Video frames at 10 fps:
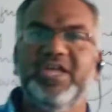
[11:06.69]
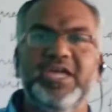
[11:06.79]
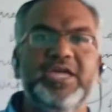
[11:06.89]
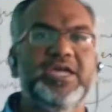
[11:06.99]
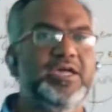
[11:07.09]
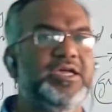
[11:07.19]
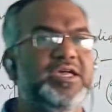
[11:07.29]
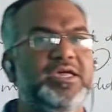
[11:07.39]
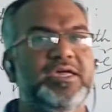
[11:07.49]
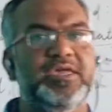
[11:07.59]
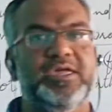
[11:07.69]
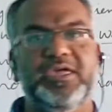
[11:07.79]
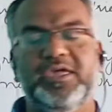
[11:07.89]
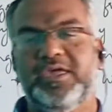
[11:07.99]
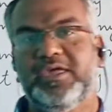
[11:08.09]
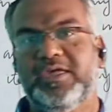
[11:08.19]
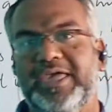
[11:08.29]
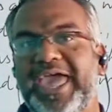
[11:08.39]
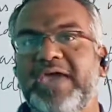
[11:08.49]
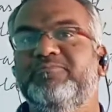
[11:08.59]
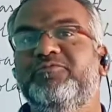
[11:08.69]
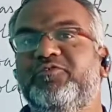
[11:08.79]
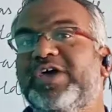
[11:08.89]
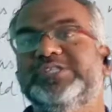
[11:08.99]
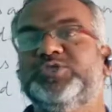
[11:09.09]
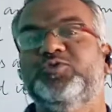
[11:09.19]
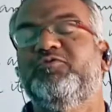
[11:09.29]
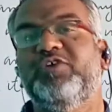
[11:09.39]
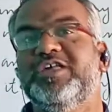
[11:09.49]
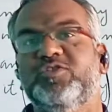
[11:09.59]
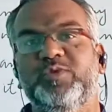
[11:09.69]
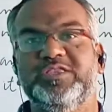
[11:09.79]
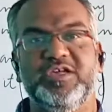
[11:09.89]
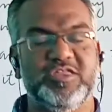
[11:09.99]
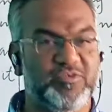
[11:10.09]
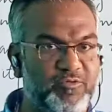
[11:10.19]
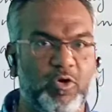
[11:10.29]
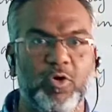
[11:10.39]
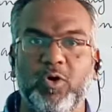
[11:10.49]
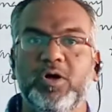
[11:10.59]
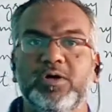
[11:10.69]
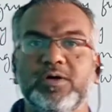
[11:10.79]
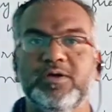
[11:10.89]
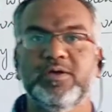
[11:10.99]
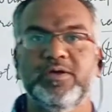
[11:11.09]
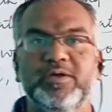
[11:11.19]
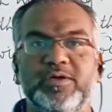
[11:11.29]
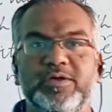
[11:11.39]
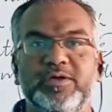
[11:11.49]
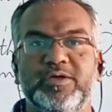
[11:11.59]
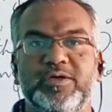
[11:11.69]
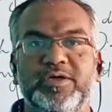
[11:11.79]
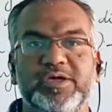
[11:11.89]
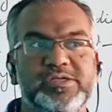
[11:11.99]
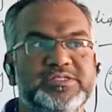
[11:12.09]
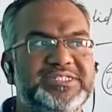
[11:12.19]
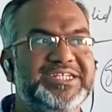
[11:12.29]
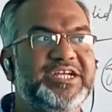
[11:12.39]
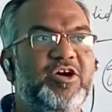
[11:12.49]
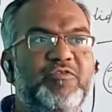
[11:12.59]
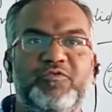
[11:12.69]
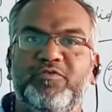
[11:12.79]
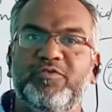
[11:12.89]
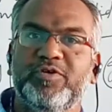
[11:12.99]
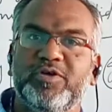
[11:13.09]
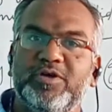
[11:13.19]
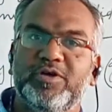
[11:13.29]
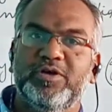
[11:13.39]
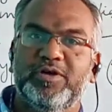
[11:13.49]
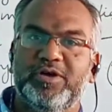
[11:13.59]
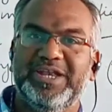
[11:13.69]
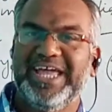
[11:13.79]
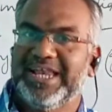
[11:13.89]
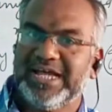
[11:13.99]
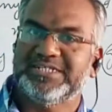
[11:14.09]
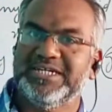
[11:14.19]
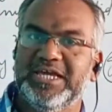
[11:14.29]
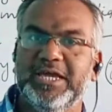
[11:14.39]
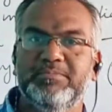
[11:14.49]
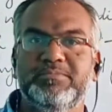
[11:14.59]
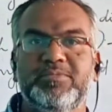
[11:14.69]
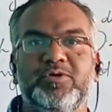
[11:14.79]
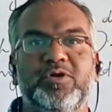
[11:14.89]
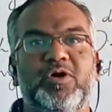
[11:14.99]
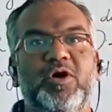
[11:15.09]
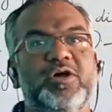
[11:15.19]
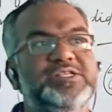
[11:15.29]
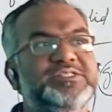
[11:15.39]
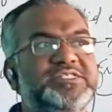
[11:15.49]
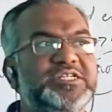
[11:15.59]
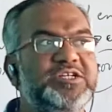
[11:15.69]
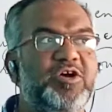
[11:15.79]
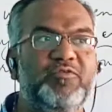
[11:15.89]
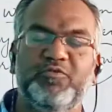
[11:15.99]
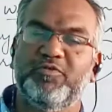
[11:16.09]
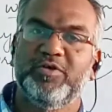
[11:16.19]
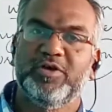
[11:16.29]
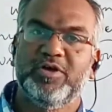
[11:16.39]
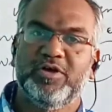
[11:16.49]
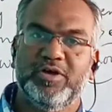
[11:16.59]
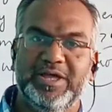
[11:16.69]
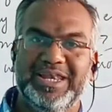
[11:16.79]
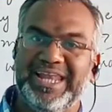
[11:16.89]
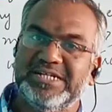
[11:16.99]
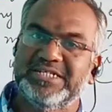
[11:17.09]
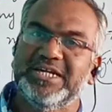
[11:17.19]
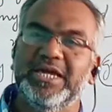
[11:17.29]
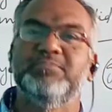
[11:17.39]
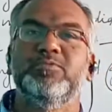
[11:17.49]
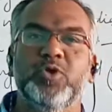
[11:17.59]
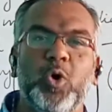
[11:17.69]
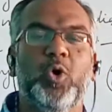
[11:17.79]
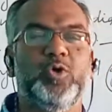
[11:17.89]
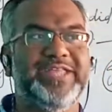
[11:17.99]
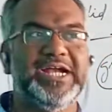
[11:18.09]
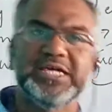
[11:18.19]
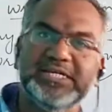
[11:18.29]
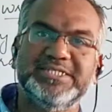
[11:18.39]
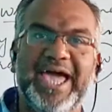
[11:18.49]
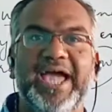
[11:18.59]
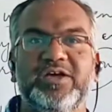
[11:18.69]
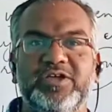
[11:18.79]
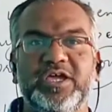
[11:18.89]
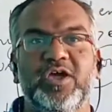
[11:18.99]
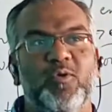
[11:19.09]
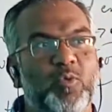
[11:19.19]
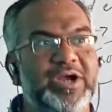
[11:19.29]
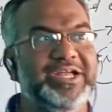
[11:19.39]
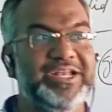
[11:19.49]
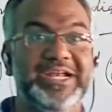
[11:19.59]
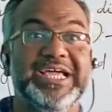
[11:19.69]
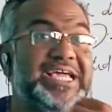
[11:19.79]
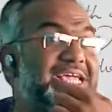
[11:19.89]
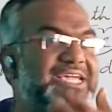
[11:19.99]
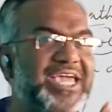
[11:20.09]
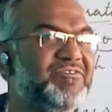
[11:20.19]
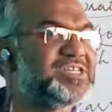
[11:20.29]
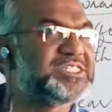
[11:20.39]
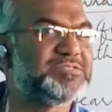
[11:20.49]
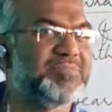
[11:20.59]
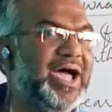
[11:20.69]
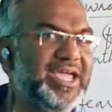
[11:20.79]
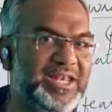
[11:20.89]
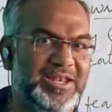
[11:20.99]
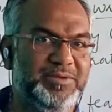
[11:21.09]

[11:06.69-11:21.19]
he came face to face with his foe, instead of neglecting him or instead of letting him know that he is angry, what he did, he gave a smile.